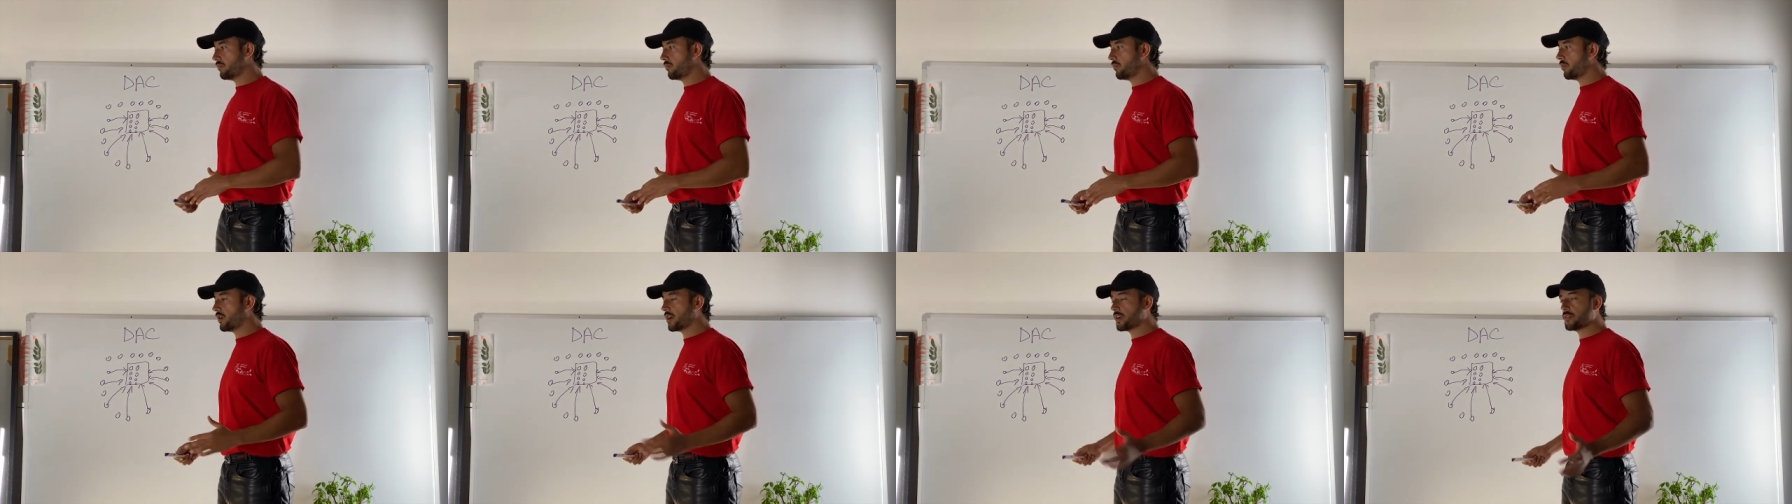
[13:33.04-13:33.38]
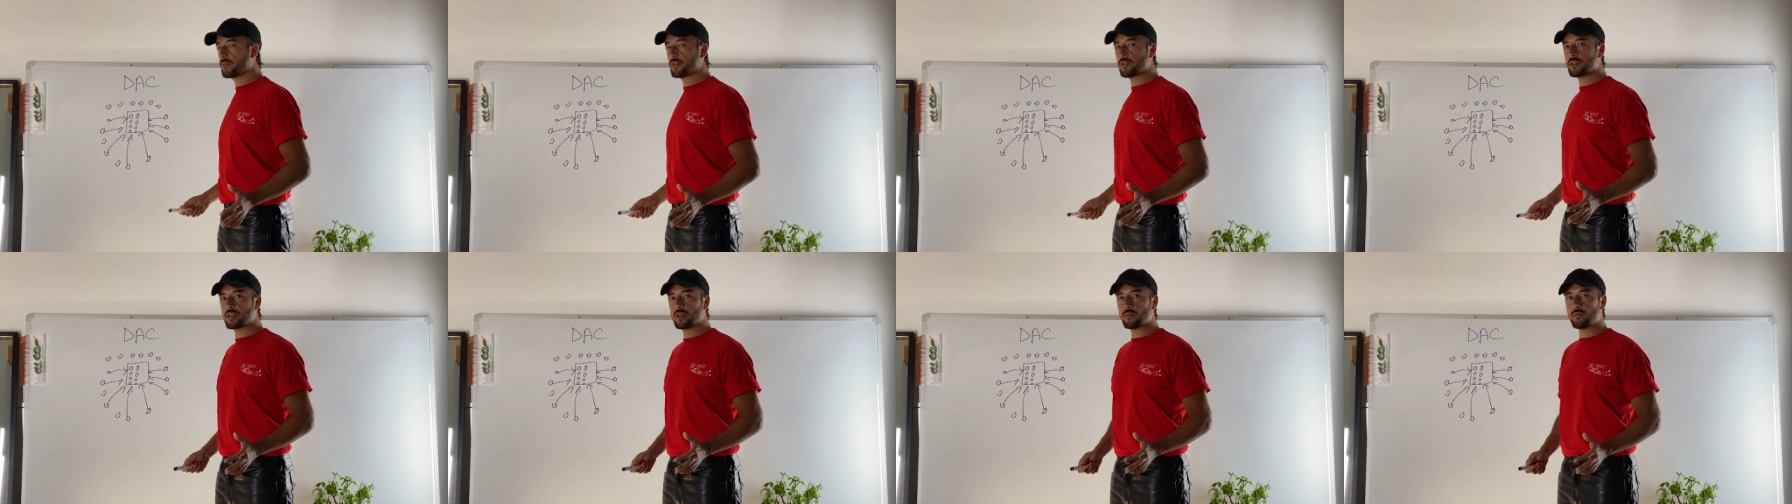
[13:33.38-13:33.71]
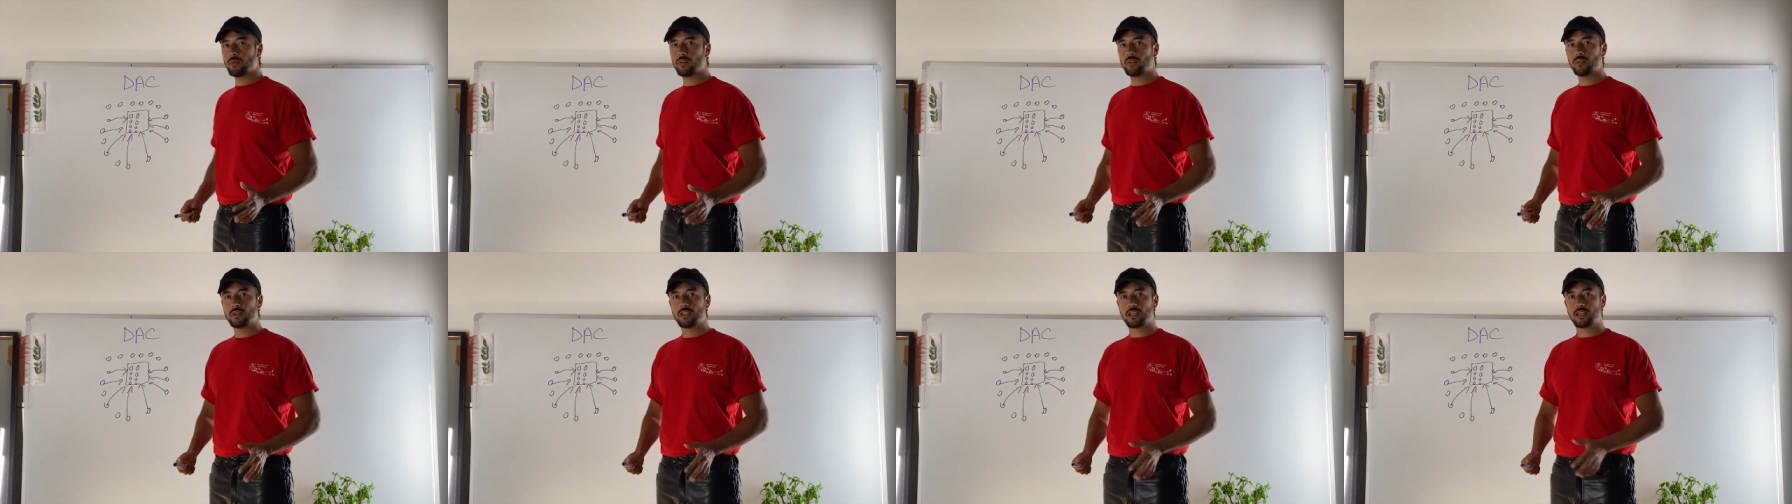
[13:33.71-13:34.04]
whatever they
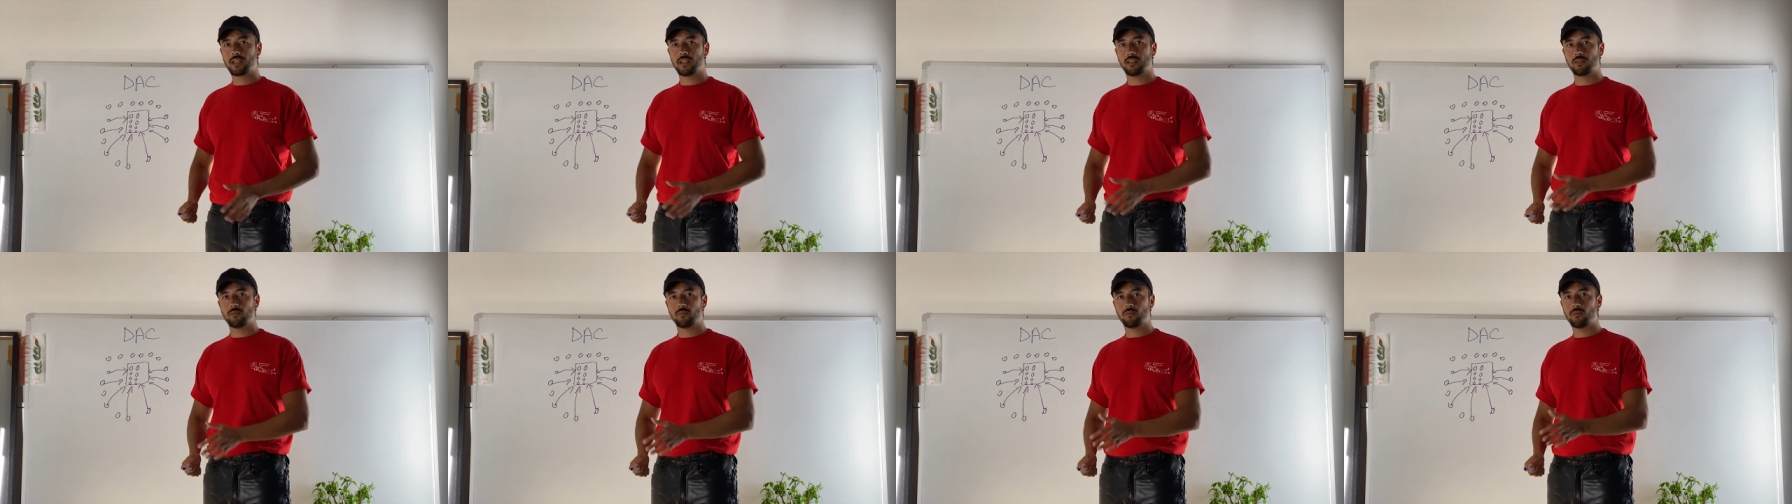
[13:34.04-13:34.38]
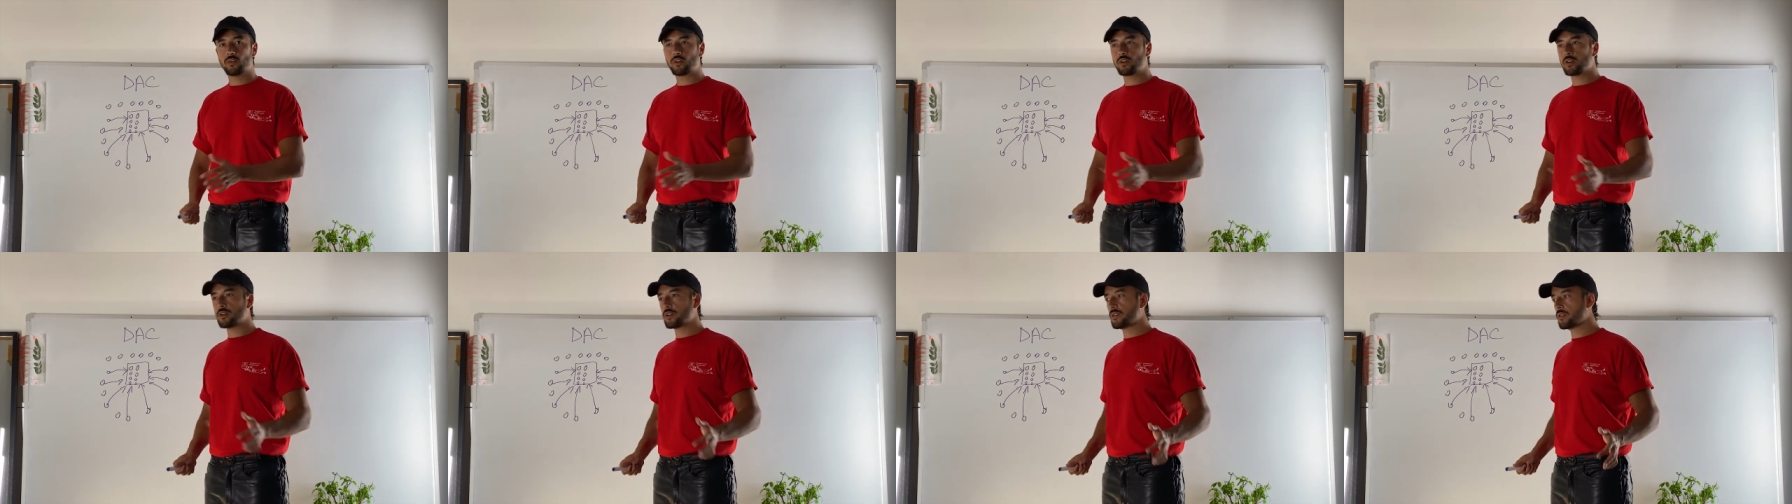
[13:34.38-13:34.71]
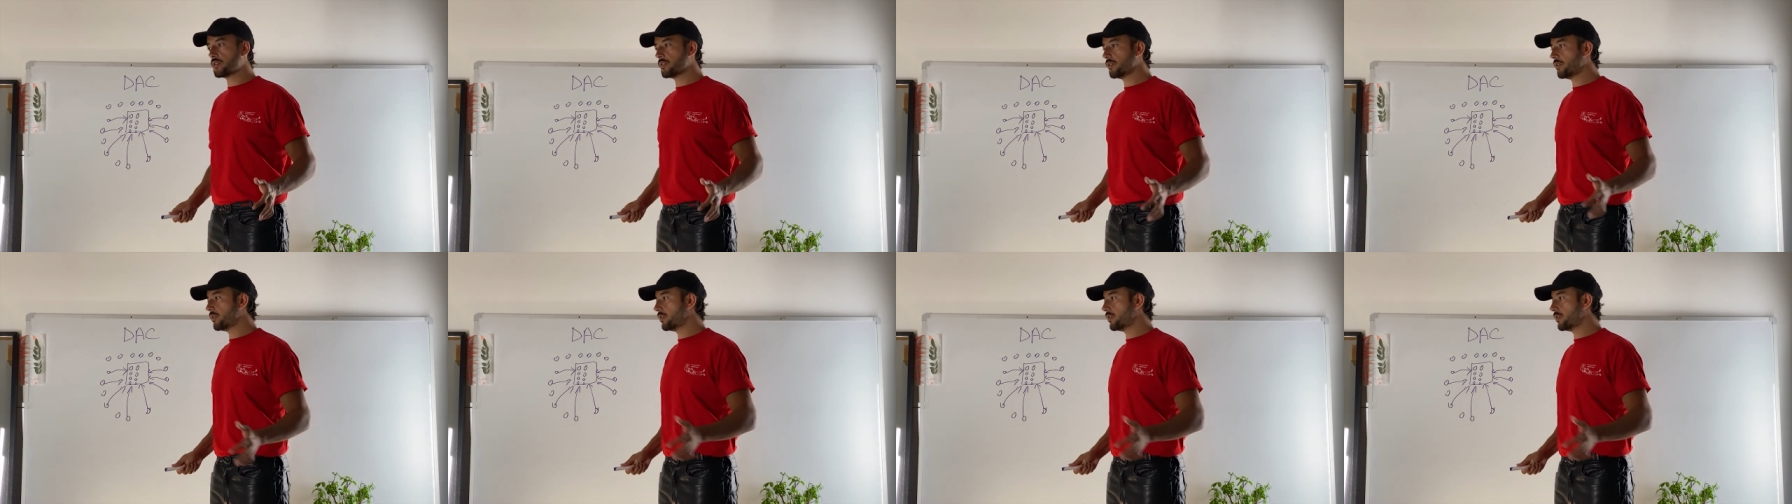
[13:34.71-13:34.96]
want. They can work